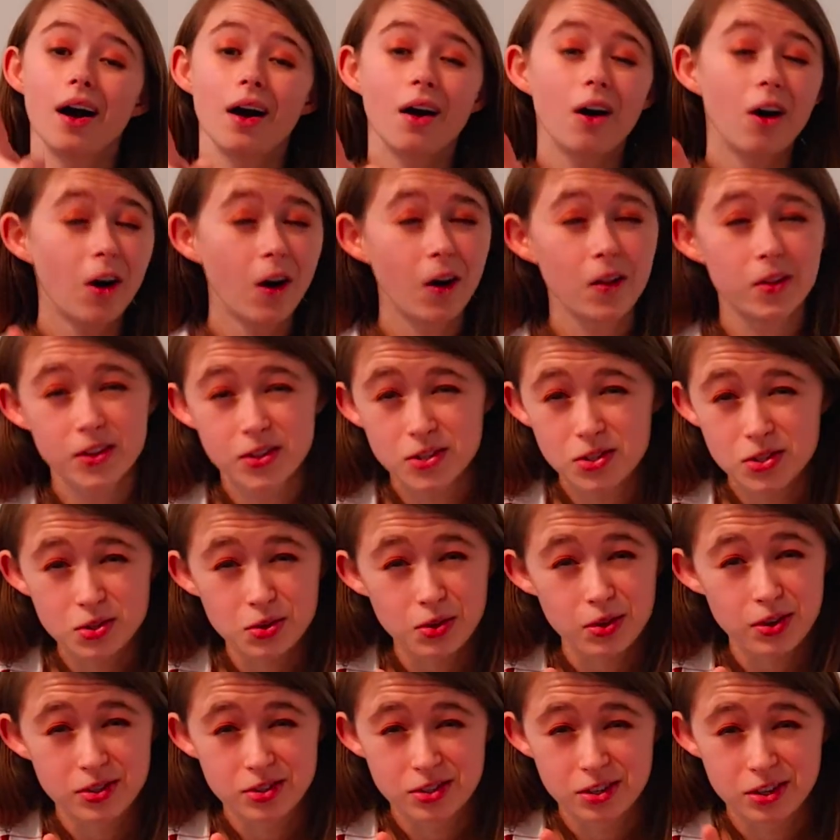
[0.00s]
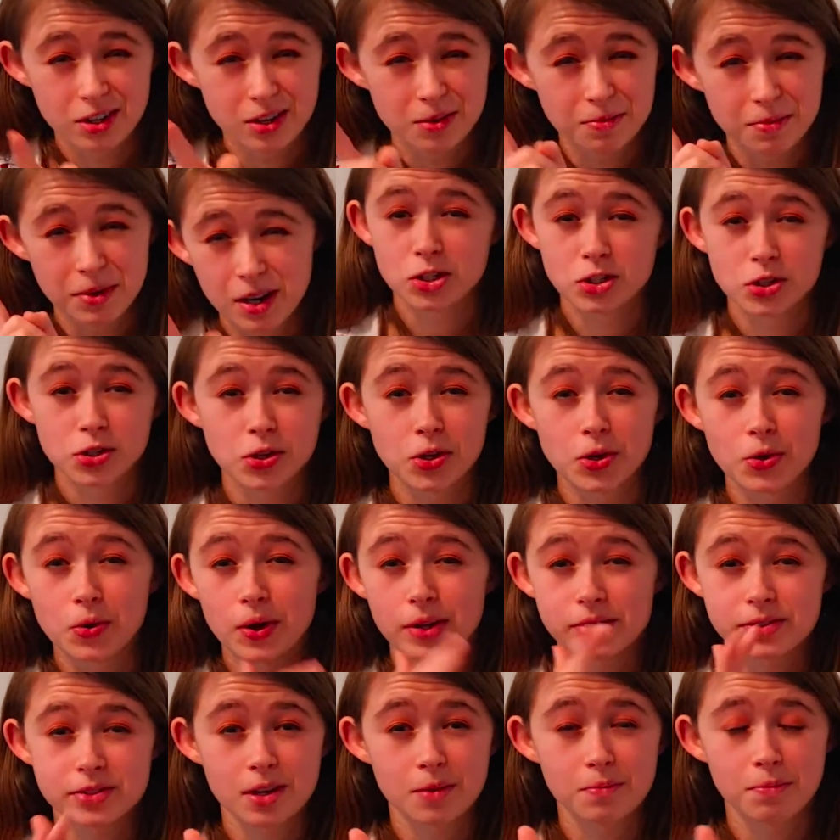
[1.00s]
All these stories are going to be to you
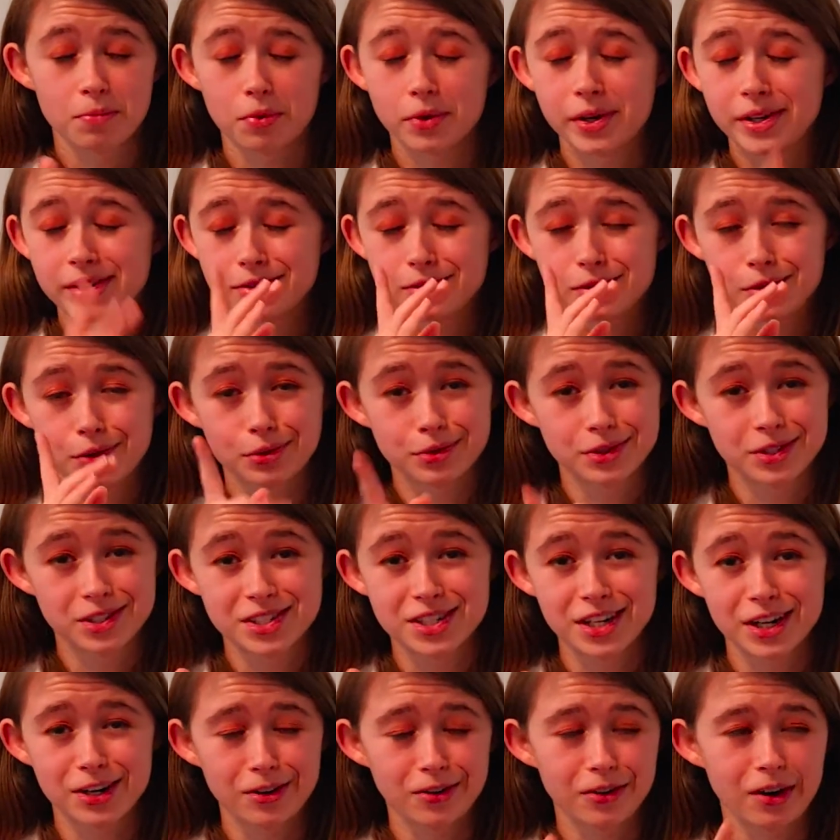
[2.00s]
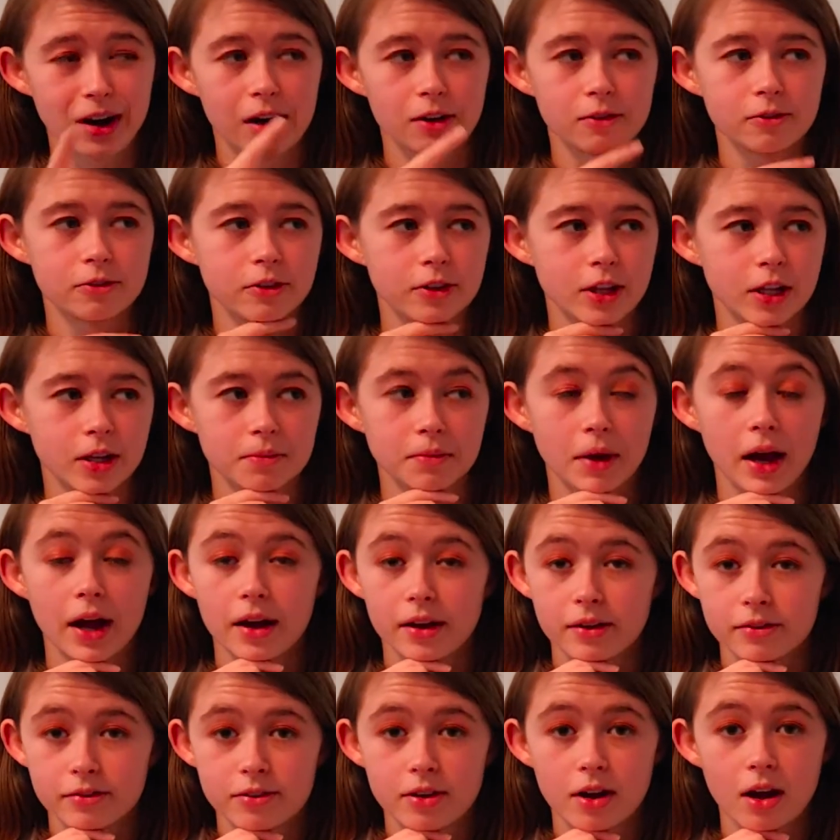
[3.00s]
at some point, so stick around for them.
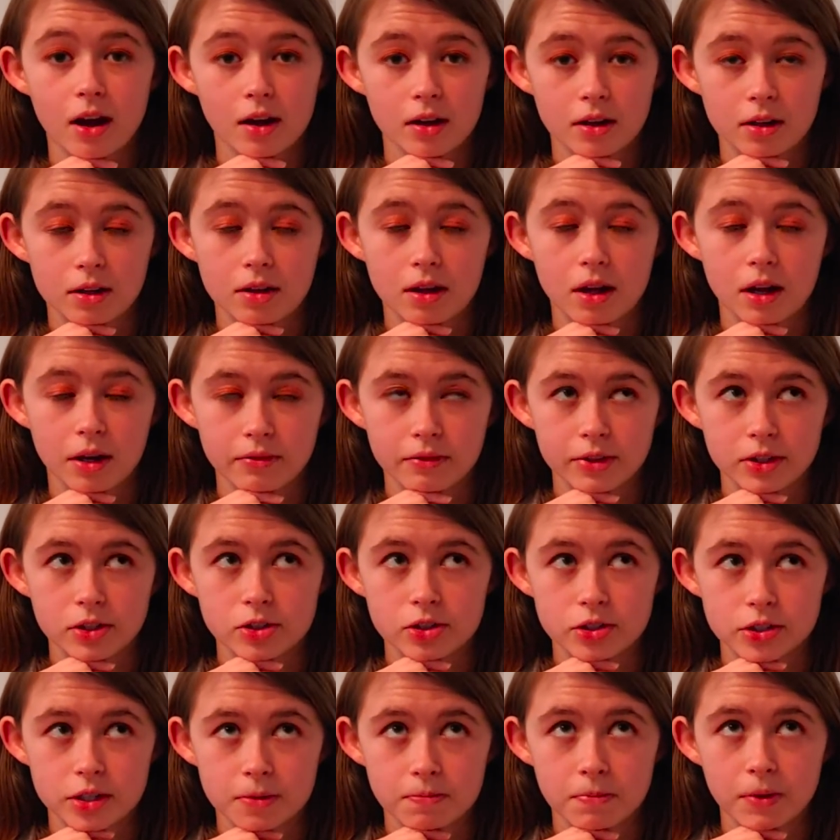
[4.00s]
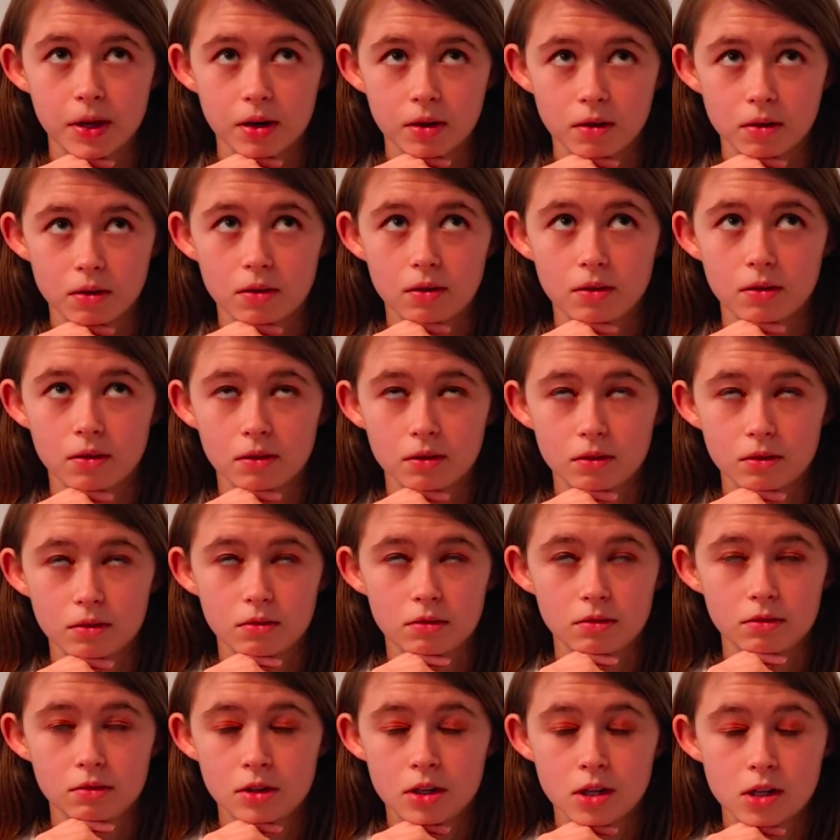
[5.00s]
I've got a lot of interesting medical
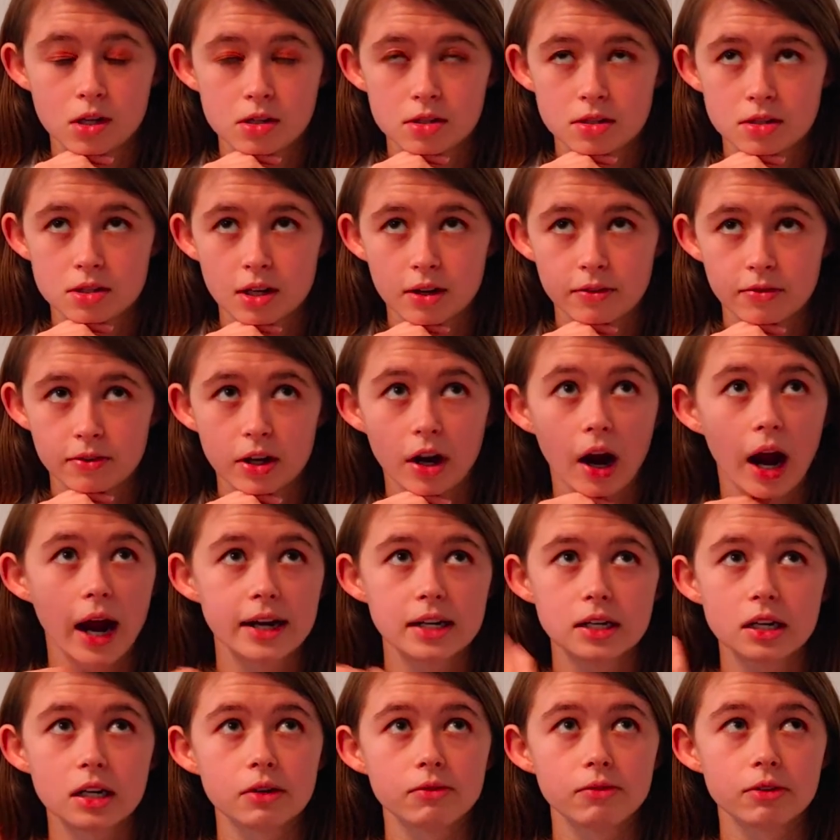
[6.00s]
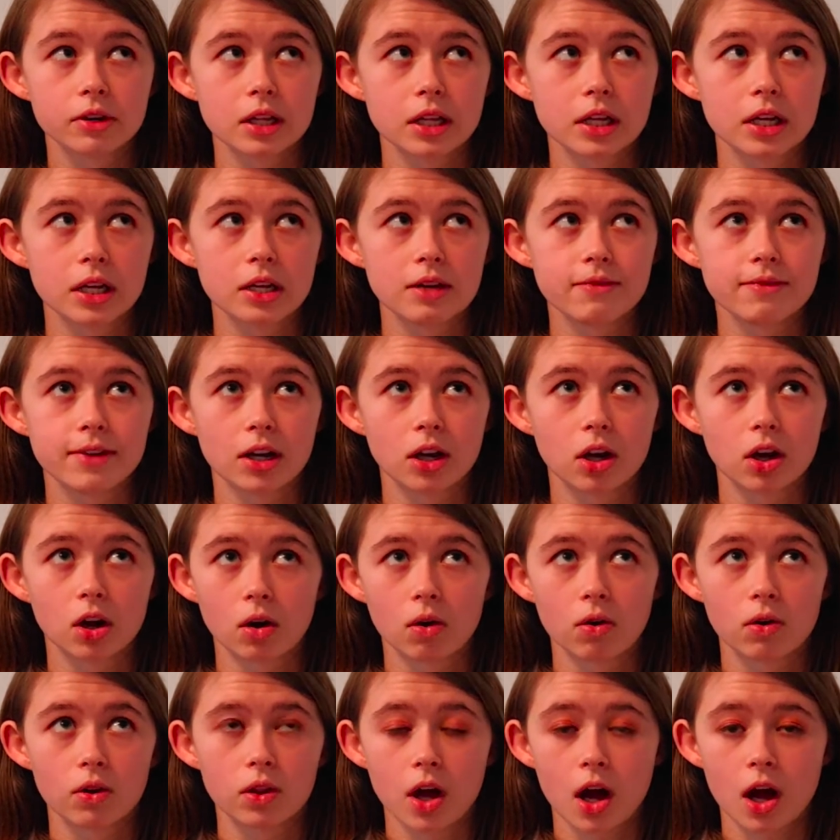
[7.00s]
stuff here. I didn't really even
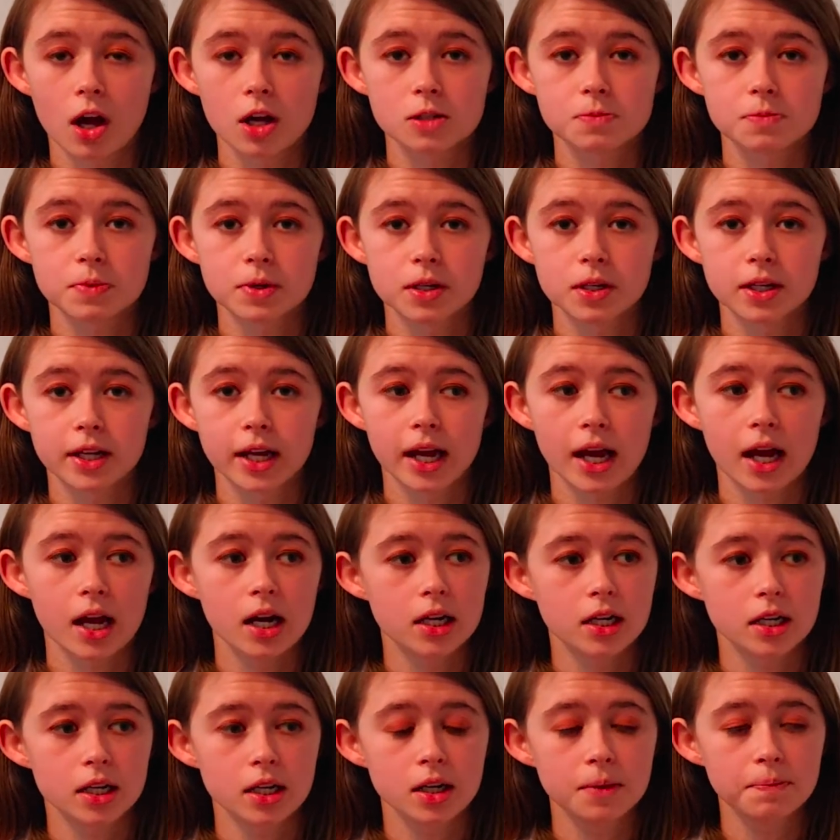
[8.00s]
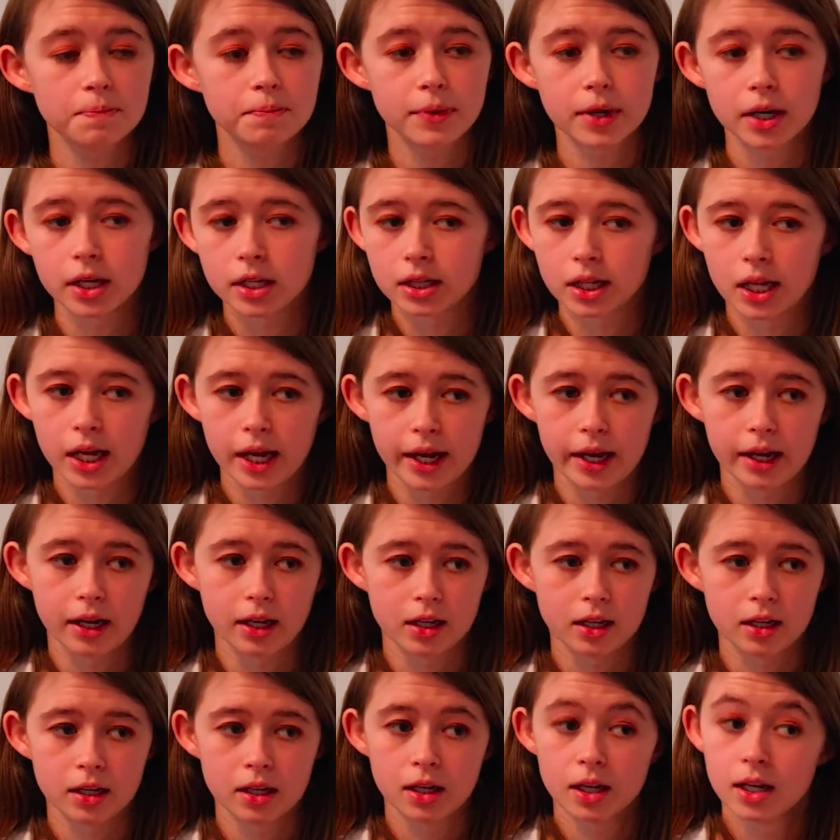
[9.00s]
go to the hospital in Canada, but
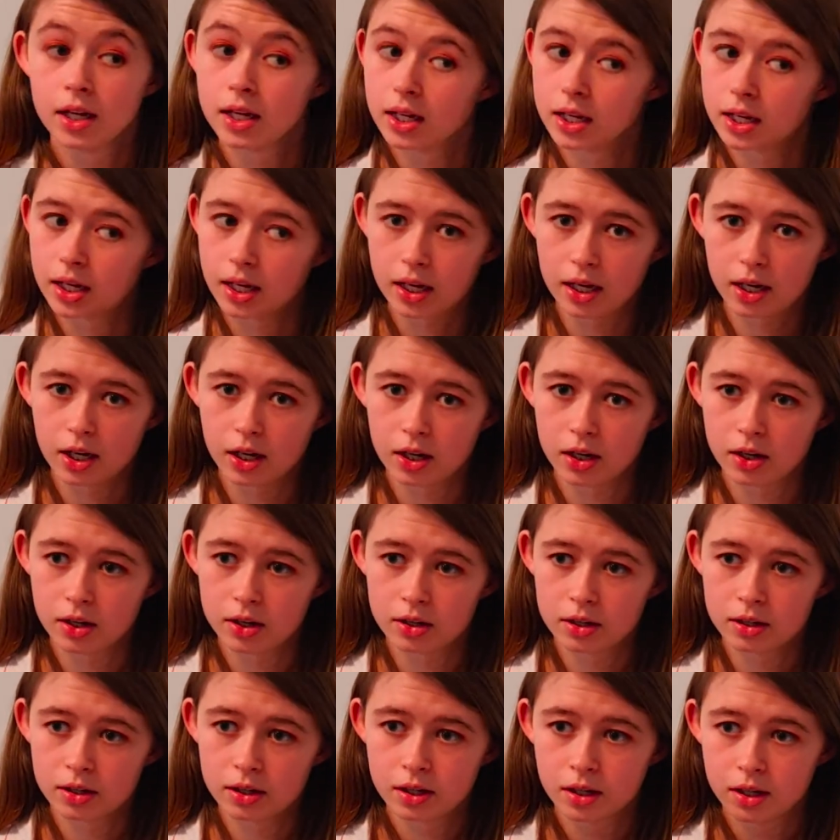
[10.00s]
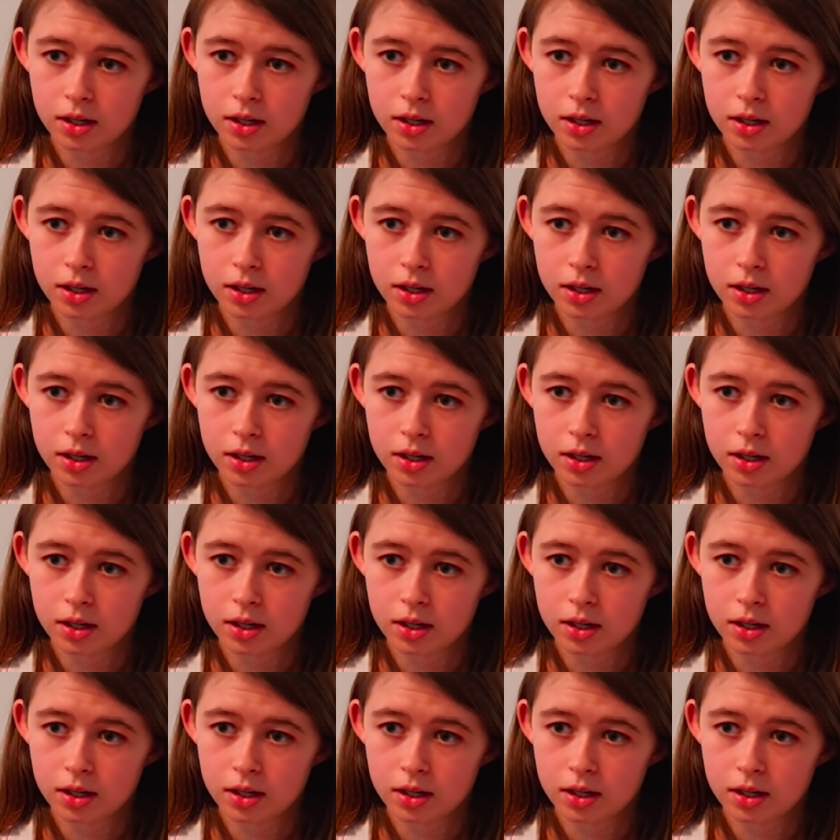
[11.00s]
like, here,